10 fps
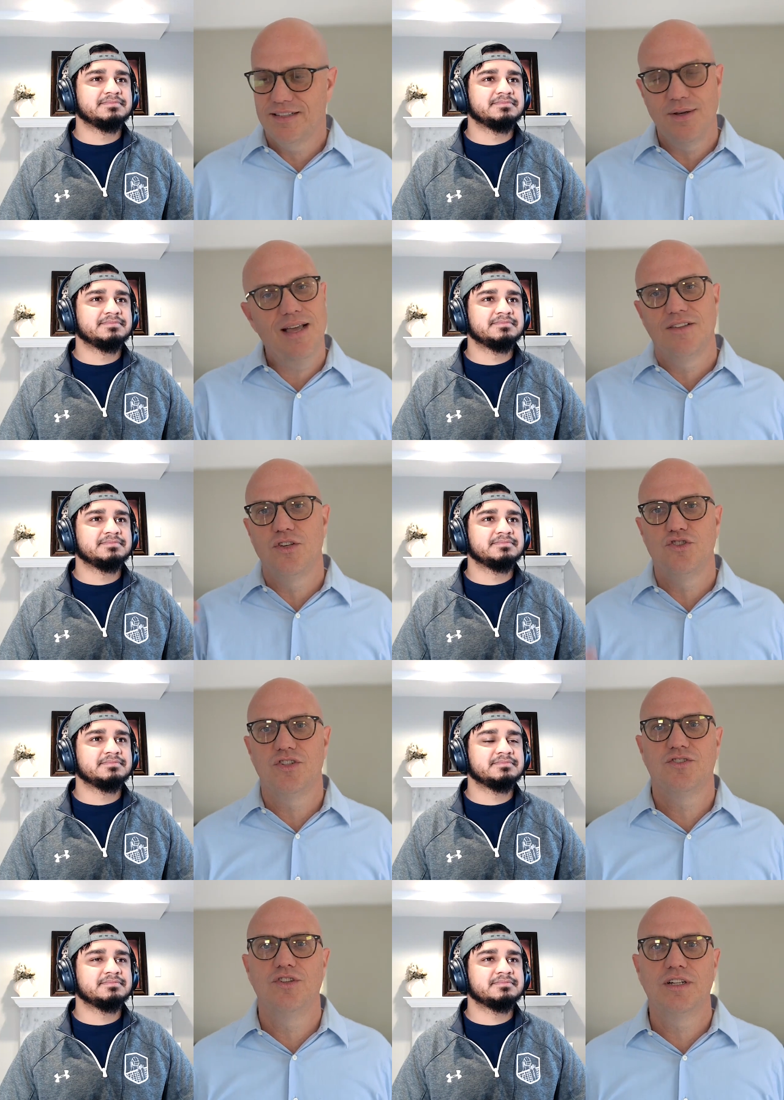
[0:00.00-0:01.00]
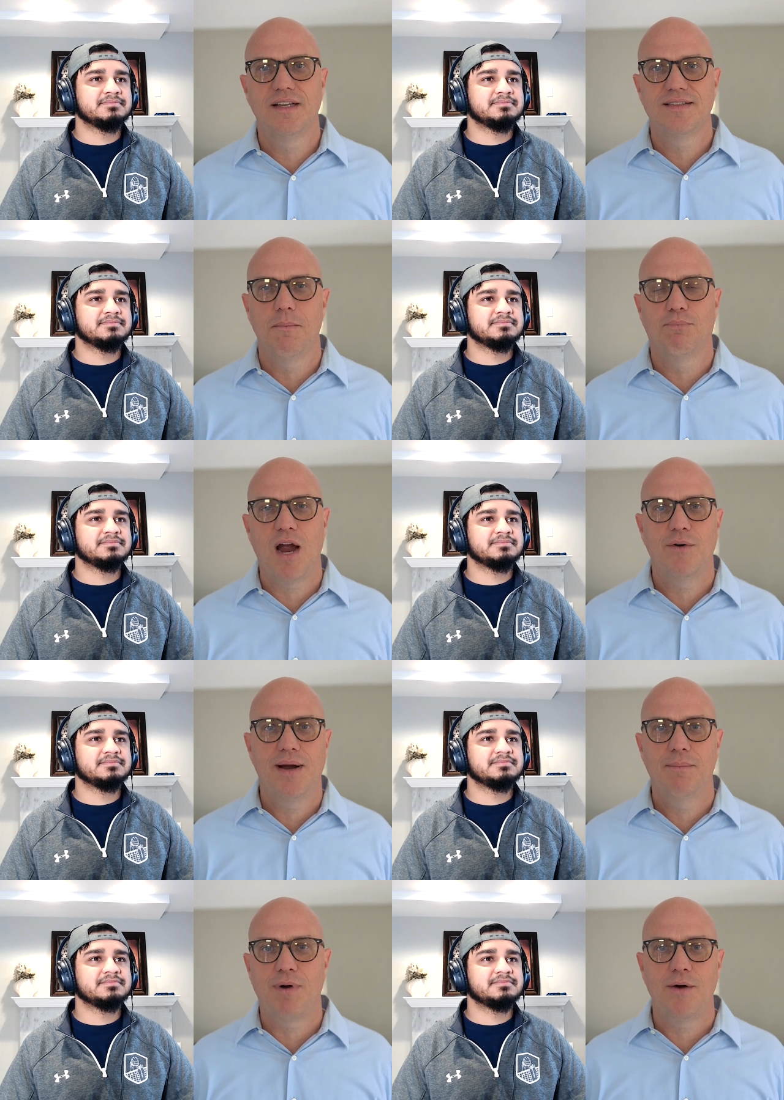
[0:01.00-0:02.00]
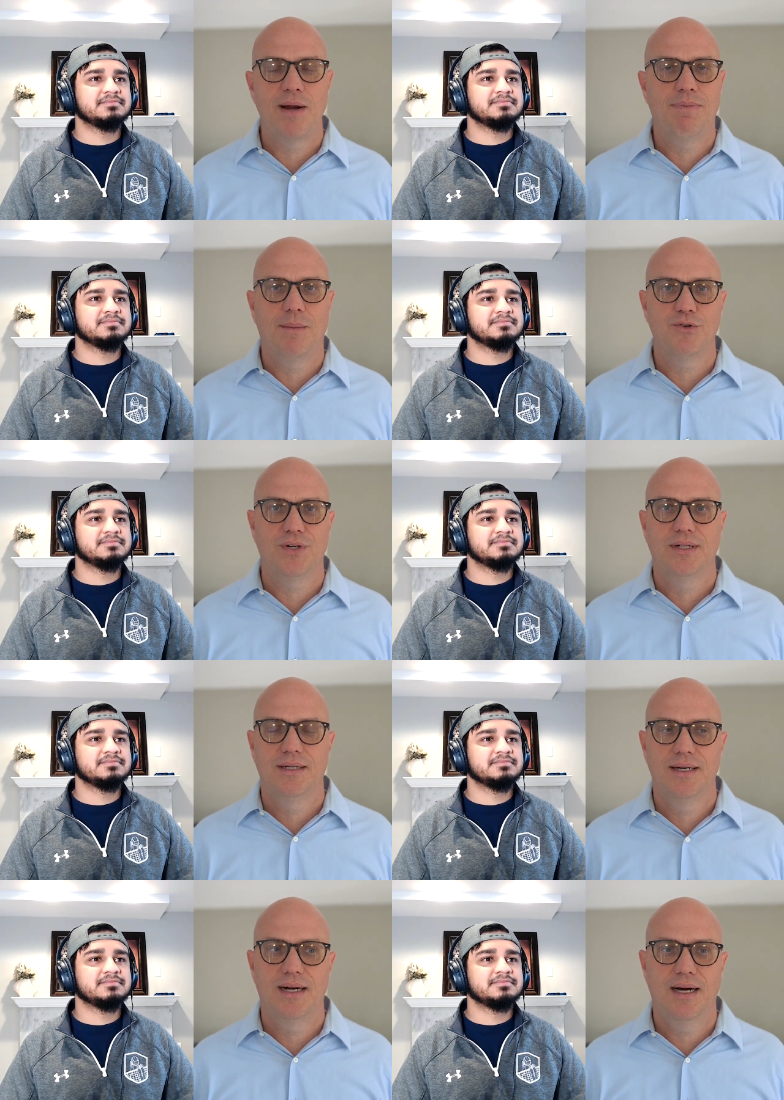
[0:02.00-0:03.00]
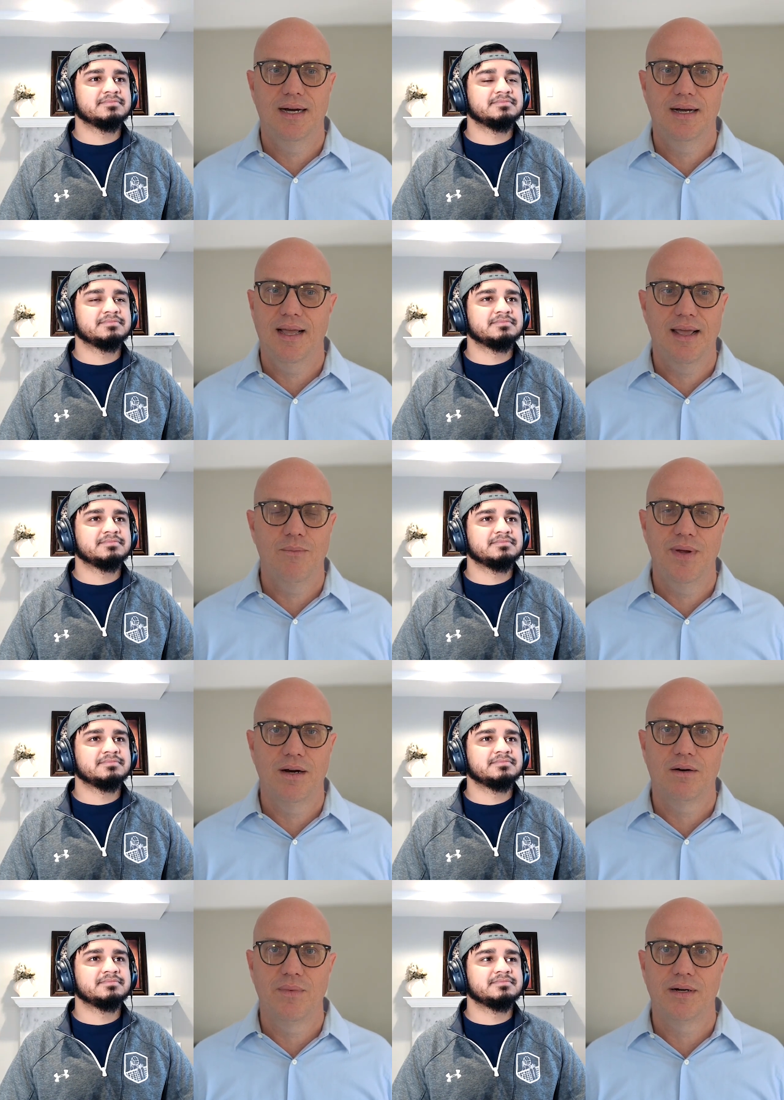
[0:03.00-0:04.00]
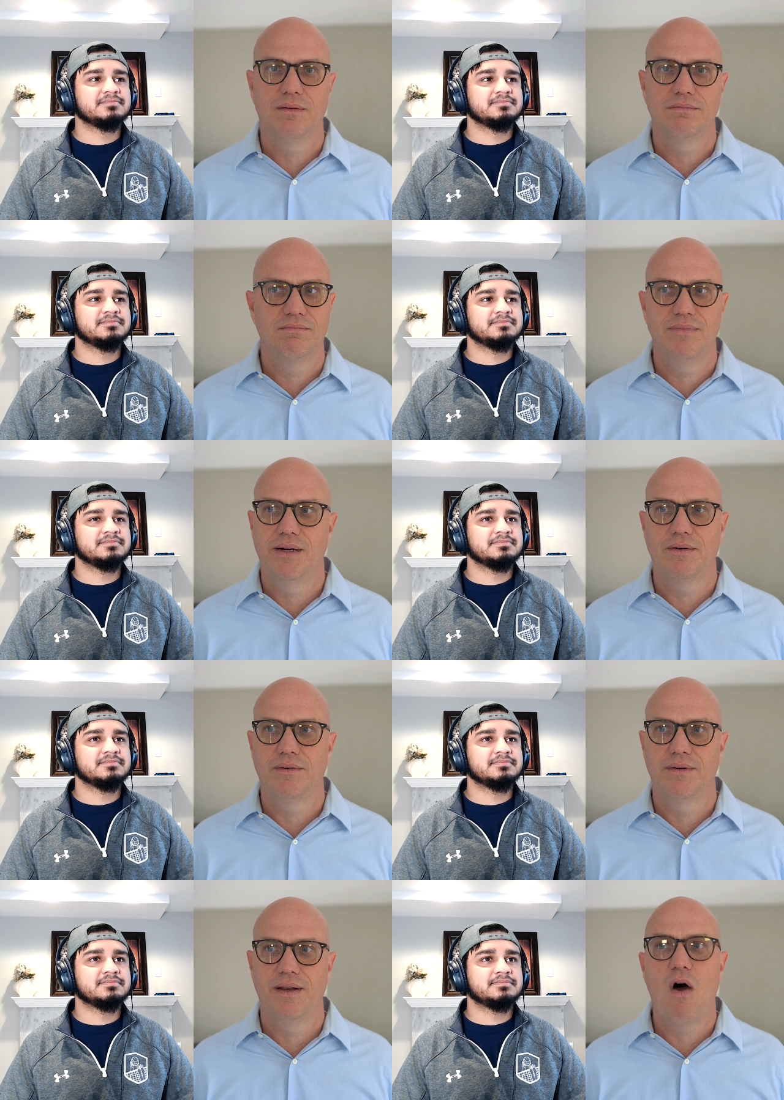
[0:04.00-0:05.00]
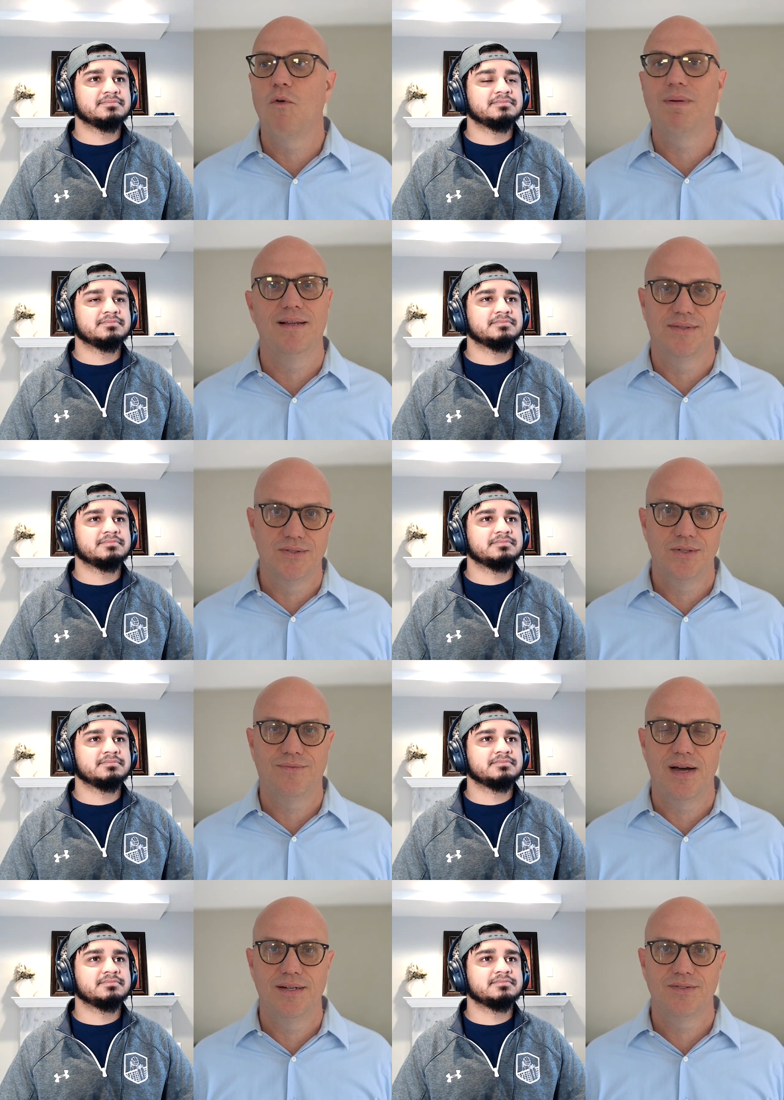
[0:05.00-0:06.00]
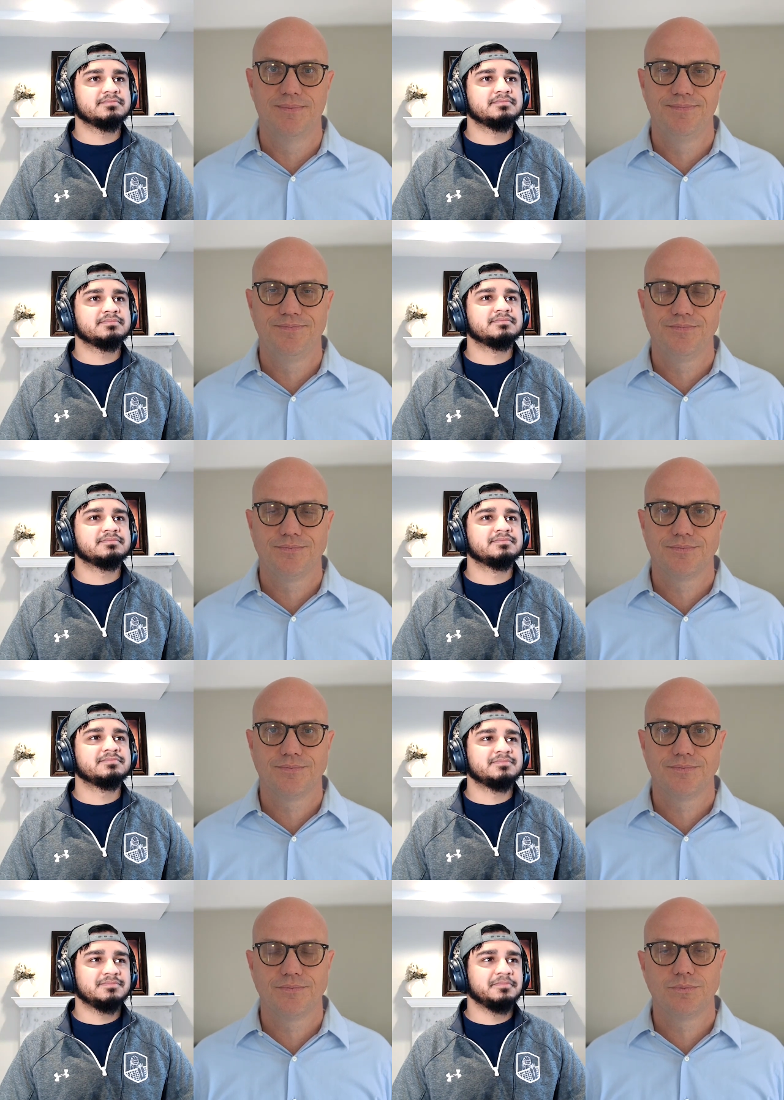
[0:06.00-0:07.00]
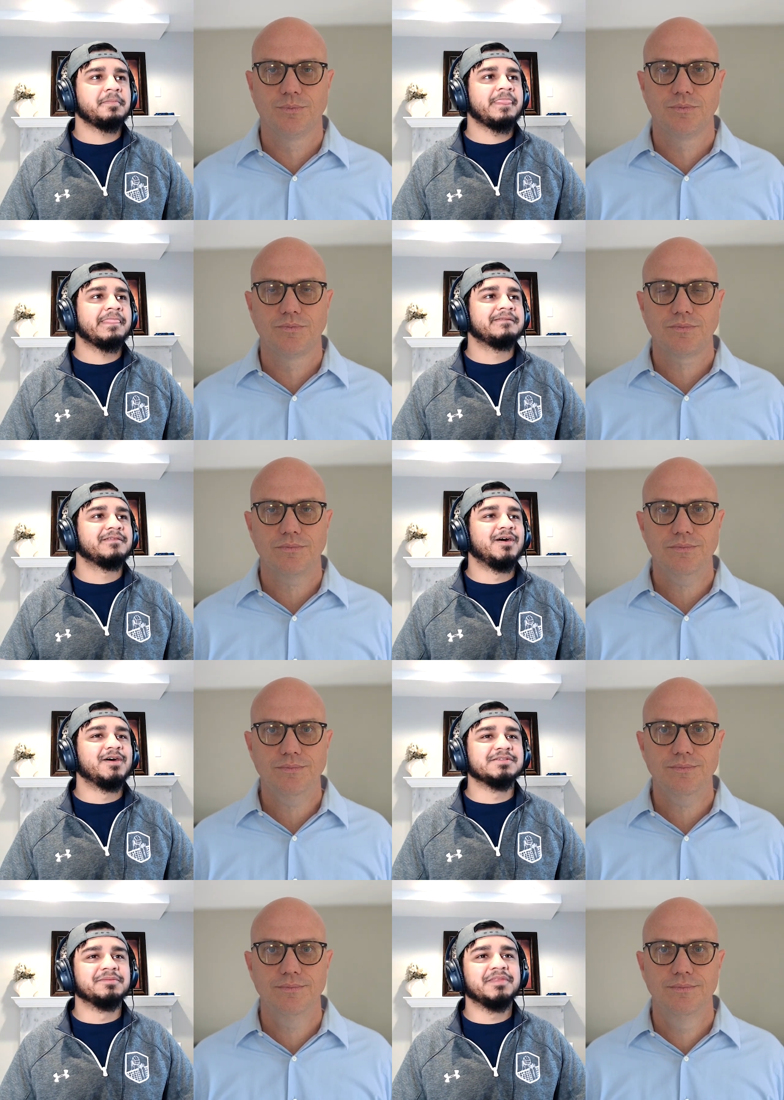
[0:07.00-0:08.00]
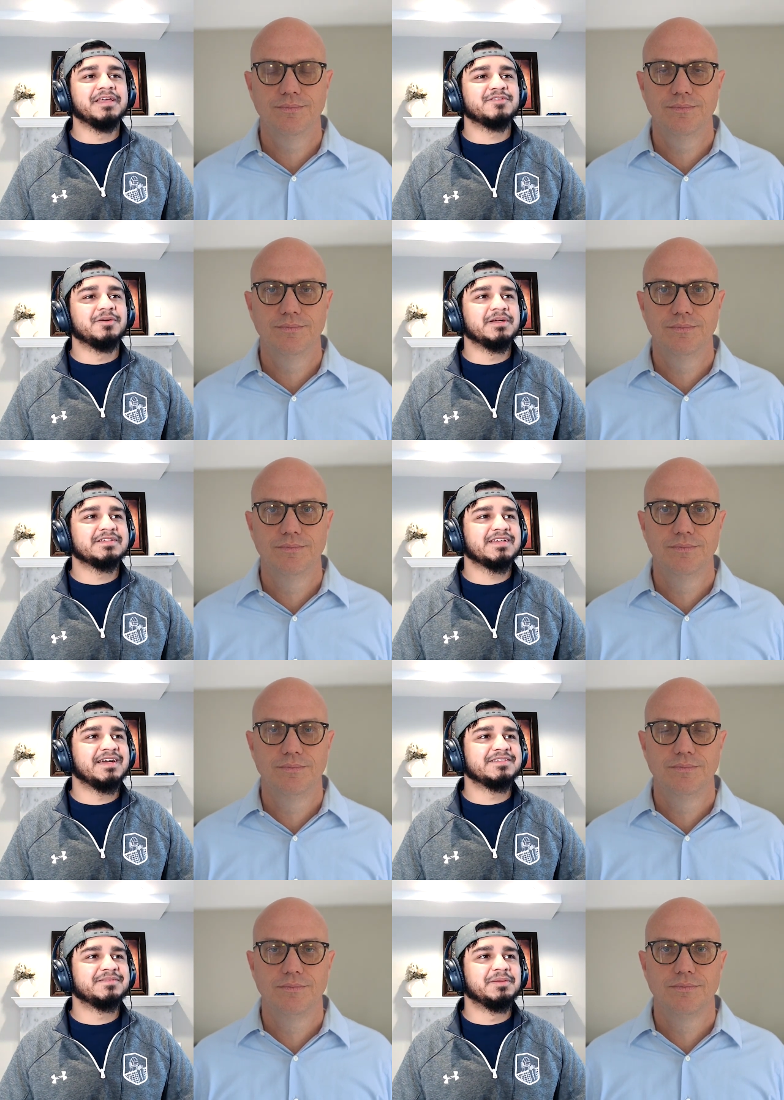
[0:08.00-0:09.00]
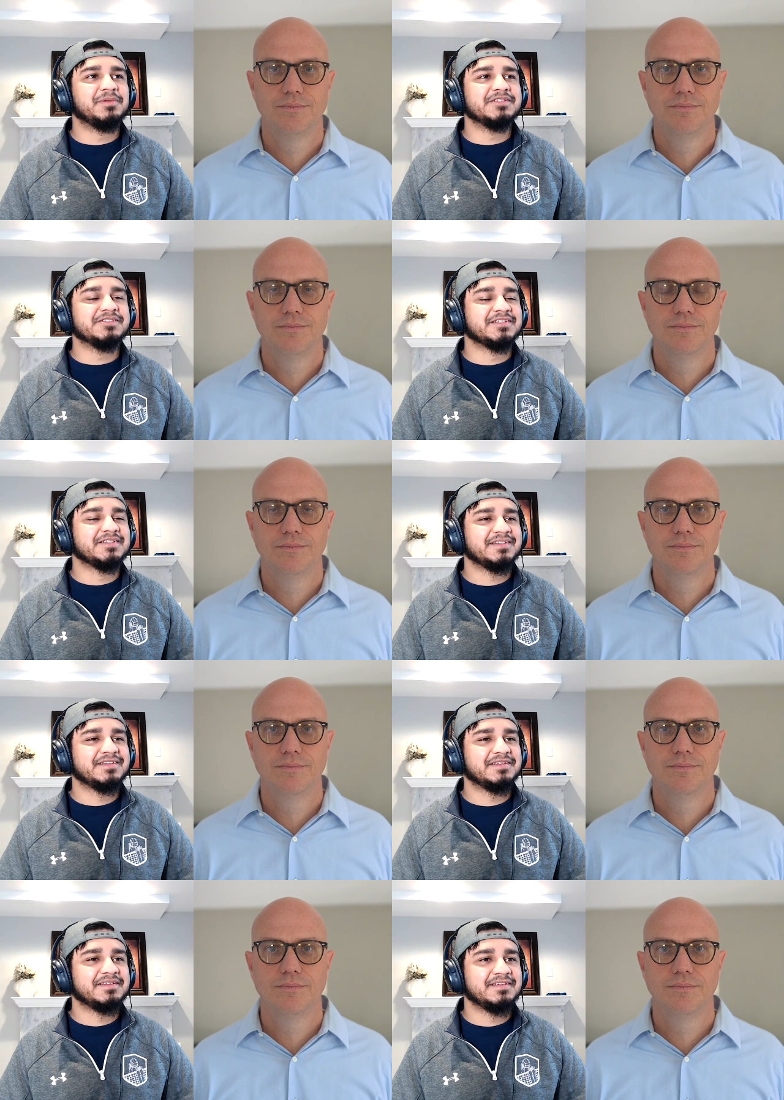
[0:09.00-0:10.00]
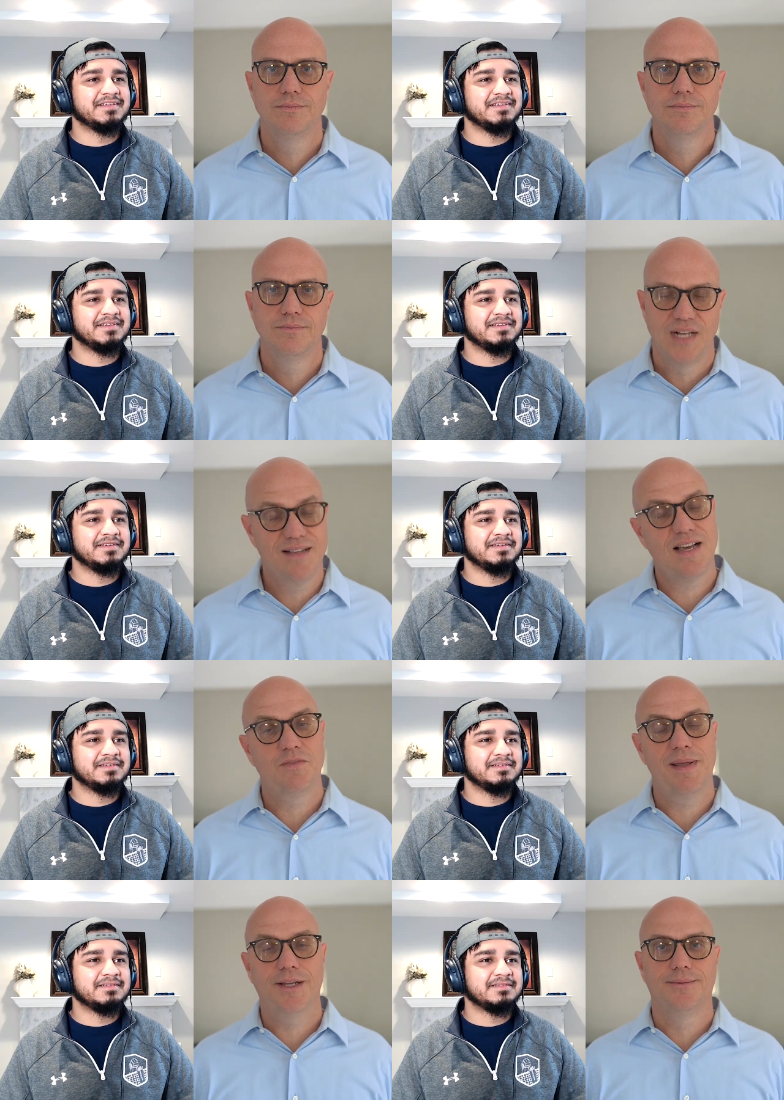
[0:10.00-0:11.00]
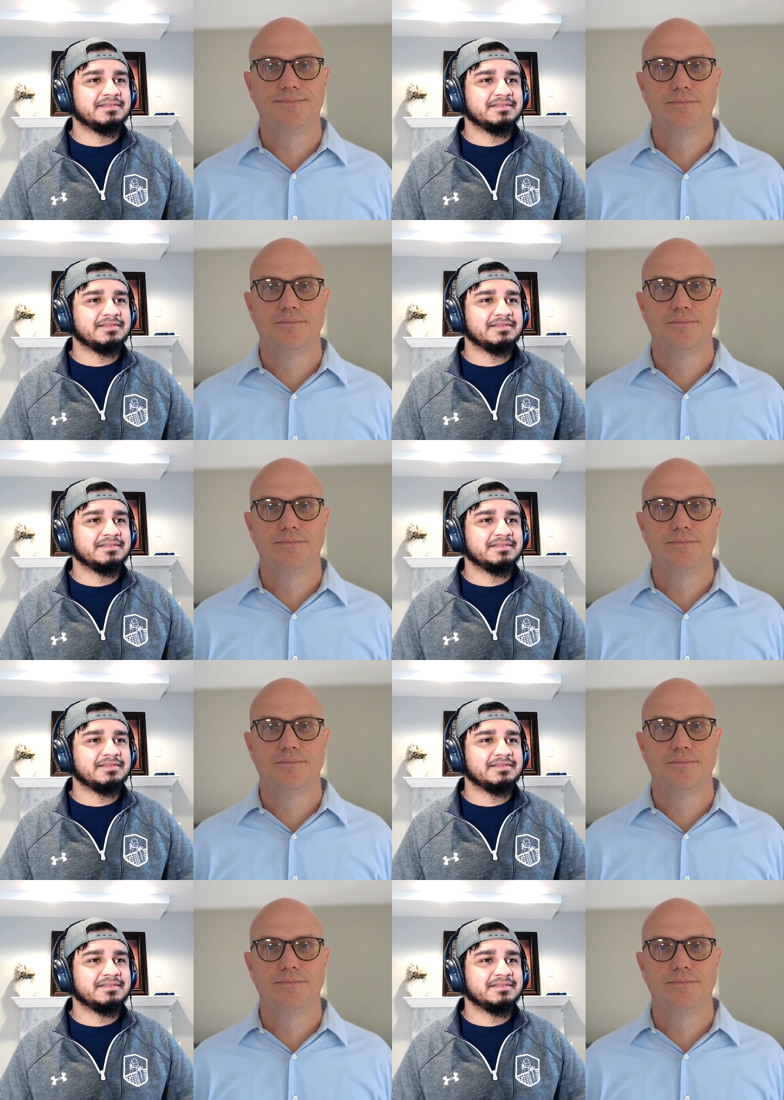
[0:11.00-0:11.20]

Speaker 1: so yeah, so just look us up, Bright Ray, Bright Ray Publishing, uh, and we are we are we are in all the places you'll find
Speaker 2: us. Awesome. Thank you so much, Scott. It's been a pleasure. It's nice meeting you.